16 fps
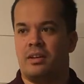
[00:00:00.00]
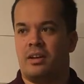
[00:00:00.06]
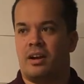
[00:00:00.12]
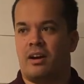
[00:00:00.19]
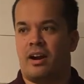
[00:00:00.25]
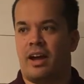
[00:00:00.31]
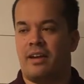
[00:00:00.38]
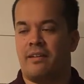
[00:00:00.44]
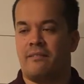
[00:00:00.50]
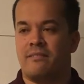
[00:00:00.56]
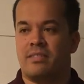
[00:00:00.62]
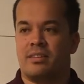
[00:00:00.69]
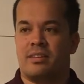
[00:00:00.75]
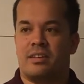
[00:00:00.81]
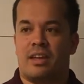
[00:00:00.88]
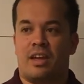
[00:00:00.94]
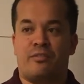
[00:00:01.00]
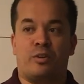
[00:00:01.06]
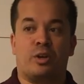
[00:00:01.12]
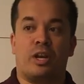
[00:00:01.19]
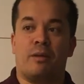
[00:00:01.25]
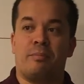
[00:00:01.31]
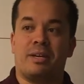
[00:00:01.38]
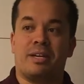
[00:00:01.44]
All right? If you're
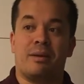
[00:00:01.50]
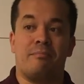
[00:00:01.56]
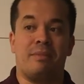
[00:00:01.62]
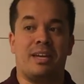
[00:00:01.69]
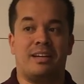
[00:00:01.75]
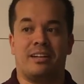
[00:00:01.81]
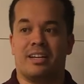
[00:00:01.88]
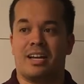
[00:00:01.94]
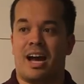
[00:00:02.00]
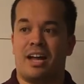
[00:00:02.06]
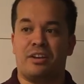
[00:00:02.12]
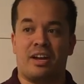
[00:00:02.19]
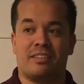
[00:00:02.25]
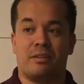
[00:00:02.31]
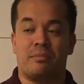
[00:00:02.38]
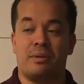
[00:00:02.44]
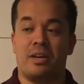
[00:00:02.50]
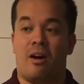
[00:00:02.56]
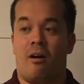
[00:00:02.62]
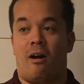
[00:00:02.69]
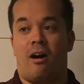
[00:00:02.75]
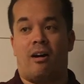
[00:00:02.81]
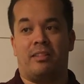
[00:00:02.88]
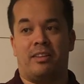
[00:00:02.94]
going to be committed to God, you have to be
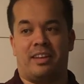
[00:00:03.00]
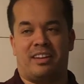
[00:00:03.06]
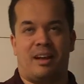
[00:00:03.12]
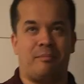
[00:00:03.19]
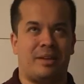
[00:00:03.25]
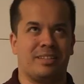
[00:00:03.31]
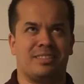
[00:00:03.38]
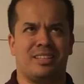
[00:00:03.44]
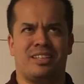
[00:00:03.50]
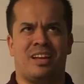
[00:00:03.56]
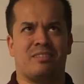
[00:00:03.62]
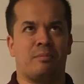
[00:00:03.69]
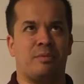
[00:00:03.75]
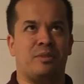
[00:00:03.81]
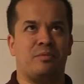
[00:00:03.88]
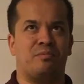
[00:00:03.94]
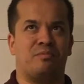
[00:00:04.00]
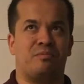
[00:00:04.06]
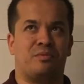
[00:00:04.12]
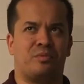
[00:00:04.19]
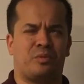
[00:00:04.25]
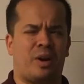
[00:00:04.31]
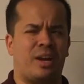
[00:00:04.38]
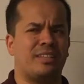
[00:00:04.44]
all in. I'm not saying you have to be
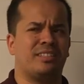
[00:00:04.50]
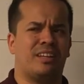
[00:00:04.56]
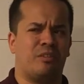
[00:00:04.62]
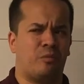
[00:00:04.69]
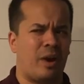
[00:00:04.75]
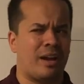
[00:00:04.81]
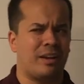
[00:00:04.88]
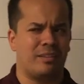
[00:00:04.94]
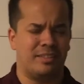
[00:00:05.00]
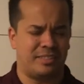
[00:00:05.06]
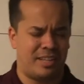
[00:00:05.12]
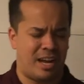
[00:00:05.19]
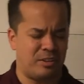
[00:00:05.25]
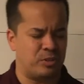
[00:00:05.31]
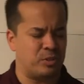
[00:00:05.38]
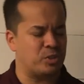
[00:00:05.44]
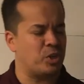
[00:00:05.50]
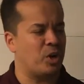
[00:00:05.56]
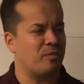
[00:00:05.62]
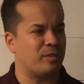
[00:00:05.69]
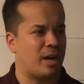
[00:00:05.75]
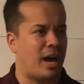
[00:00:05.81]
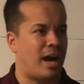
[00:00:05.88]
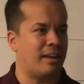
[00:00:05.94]
crazy and reckless in how you
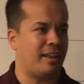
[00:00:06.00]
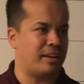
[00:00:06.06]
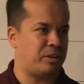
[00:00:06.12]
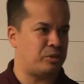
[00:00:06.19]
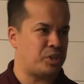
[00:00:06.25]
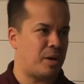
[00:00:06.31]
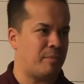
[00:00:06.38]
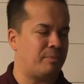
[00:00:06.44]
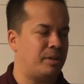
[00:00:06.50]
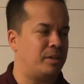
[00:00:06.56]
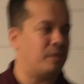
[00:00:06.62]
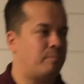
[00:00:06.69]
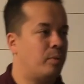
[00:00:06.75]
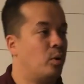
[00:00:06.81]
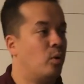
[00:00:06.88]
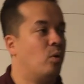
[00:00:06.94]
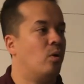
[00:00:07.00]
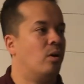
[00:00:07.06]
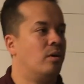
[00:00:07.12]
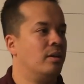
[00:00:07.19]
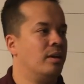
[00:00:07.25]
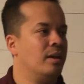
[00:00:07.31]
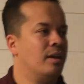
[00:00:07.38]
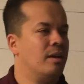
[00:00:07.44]
serve God, like you're jumping in the pool,
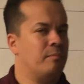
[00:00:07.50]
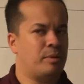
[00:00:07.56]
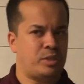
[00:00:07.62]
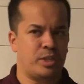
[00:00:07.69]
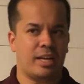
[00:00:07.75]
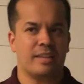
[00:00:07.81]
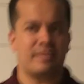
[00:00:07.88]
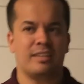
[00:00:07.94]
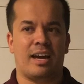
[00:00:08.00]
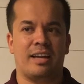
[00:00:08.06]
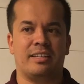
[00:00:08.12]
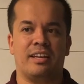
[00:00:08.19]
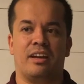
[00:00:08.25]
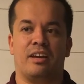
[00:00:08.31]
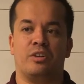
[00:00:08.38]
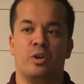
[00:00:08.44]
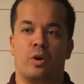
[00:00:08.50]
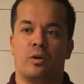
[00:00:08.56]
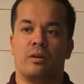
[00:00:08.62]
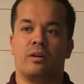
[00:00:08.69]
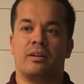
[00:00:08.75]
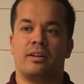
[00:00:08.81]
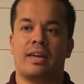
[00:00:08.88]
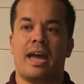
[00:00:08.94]
but you get the idea. You're
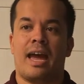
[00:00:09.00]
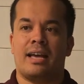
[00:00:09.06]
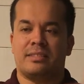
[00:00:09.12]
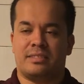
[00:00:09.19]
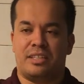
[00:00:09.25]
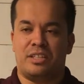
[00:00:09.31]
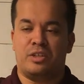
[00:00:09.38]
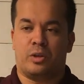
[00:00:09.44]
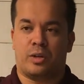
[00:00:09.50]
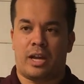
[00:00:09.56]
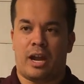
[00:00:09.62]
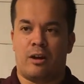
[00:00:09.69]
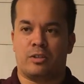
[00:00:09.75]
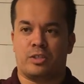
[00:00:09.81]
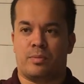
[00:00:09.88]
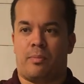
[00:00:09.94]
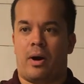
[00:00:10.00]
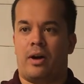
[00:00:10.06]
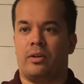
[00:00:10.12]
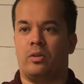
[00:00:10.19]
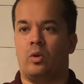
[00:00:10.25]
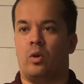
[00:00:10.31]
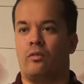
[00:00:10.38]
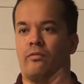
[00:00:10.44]
casting your cares upon
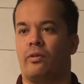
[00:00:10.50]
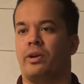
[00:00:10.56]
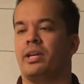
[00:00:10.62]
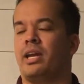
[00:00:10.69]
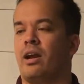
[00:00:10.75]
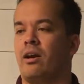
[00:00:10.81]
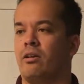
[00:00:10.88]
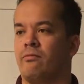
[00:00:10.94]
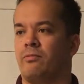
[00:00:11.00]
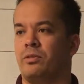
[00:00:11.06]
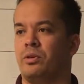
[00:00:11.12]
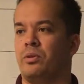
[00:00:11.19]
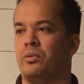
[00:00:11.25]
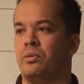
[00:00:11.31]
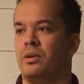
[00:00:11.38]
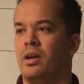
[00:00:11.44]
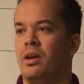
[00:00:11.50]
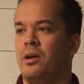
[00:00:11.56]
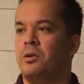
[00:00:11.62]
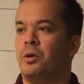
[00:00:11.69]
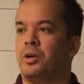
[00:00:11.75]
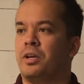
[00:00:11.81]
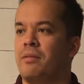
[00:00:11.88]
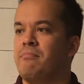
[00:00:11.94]
the Lord, for He careth for you.
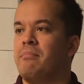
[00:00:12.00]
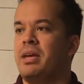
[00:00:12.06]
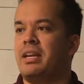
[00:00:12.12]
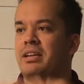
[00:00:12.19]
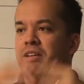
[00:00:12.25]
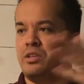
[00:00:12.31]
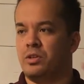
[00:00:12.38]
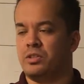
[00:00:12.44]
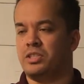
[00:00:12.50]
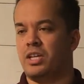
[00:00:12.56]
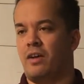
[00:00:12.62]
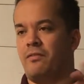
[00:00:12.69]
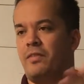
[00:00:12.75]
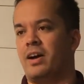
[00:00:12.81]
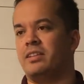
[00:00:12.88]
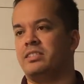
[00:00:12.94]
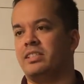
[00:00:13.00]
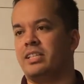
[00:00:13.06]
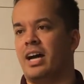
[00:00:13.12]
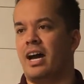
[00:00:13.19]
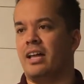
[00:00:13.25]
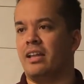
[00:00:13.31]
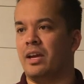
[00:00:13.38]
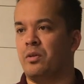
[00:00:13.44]
You're committing yourself unto
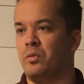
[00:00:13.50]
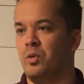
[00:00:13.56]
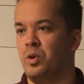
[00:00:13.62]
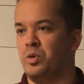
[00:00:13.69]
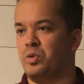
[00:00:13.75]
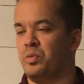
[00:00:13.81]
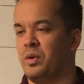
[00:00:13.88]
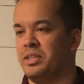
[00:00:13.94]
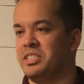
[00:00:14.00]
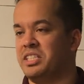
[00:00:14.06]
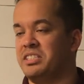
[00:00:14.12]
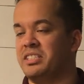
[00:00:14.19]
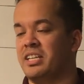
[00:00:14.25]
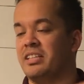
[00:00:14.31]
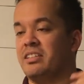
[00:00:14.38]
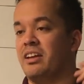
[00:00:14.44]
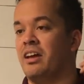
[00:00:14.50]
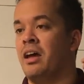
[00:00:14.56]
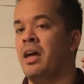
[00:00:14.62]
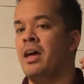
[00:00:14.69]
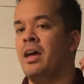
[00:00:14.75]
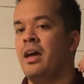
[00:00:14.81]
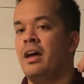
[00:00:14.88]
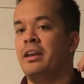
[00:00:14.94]
God, like Ruth when she said to
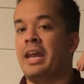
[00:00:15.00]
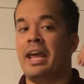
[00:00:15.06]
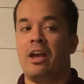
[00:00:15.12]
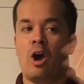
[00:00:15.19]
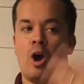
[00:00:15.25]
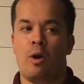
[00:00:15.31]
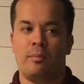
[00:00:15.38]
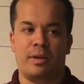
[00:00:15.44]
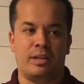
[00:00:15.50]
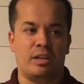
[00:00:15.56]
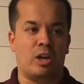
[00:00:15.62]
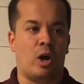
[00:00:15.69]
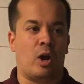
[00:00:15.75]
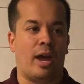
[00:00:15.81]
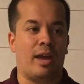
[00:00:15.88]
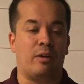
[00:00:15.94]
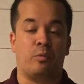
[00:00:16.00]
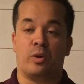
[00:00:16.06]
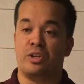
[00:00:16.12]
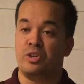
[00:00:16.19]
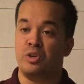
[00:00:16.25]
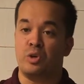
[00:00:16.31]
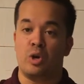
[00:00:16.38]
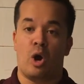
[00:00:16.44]
Naomi, you know, hey, where
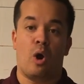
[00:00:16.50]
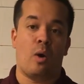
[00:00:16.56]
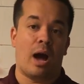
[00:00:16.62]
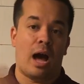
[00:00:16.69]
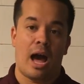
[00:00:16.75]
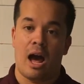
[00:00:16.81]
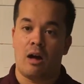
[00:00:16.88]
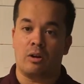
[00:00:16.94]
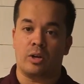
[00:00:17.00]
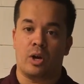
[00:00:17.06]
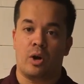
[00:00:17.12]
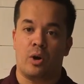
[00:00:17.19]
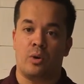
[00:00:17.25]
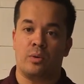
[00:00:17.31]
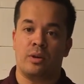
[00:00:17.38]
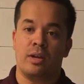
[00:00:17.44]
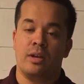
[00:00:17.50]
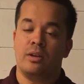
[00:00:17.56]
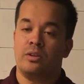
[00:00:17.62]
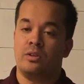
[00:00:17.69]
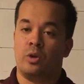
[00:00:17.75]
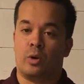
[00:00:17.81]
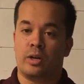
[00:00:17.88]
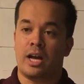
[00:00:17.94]
you go, I'll go.
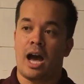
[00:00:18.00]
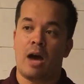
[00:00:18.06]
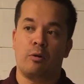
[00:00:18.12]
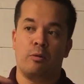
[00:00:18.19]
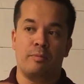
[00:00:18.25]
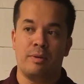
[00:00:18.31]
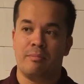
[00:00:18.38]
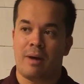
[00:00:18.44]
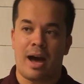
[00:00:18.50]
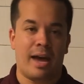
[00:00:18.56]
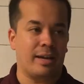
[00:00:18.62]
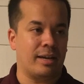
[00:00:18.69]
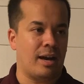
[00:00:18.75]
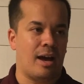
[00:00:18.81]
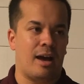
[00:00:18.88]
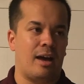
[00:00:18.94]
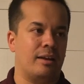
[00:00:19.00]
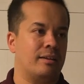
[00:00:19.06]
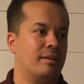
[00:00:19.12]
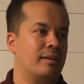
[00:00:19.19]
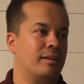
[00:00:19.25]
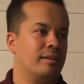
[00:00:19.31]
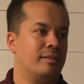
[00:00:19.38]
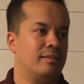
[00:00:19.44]
Your God will be my God.
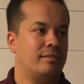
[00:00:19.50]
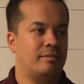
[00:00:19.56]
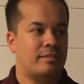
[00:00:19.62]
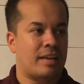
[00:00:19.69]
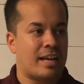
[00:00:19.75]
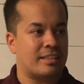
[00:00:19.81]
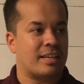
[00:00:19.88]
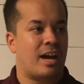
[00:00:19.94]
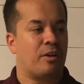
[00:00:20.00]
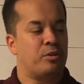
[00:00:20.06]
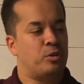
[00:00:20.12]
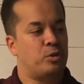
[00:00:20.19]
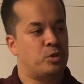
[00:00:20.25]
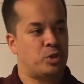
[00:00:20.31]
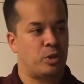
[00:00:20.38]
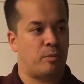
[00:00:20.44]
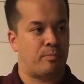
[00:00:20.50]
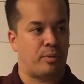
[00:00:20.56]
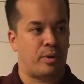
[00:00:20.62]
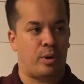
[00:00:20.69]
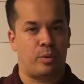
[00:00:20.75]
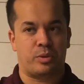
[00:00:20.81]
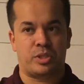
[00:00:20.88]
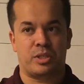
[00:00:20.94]
That's how you should
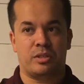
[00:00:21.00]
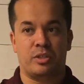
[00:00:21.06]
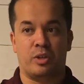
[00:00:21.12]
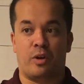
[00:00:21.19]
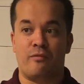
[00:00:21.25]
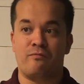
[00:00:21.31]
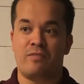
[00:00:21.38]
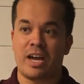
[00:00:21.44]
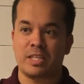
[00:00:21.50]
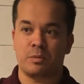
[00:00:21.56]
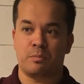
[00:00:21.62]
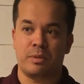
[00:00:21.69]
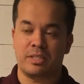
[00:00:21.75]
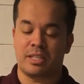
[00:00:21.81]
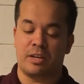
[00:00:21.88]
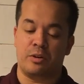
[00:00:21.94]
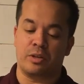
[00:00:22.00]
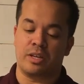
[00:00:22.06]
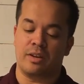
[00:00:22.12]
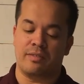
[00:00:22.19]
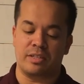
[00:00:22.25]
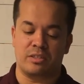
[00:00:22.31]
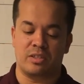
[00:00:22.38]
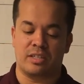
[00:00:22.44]
approach your investments that you're
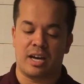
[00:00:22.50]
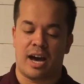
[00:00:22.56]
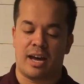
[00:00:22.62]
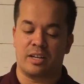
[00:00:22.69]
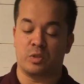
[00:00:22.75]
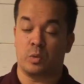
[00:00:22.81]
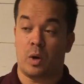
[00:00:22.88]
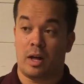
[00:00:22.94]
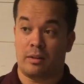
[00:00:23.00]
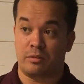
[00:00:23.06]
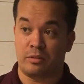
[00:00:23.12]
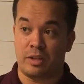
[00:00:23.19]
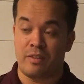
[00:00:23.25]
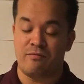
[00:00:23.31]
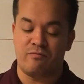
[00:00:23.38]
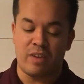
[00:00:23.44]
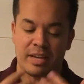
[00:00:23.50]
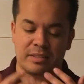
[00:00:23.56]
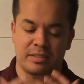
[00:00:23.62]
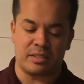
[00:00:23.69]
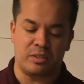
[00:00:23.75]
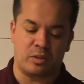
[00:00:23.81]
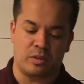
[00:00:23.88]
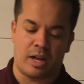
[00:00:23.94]
giving to God as well,
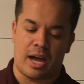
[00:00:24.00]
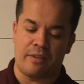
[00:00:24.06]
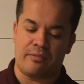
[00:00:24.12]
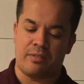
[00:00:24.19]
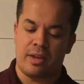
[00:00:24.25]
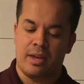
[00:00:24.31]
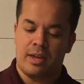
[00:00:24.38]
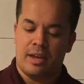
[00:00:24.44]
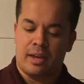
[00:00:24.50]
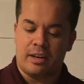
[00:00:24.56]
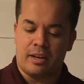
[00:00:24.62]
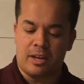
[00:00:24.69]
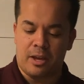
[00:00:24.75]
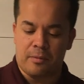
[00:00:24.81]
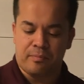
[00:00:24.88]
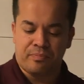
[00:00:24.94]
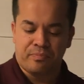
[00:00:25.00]
investing your life in Him.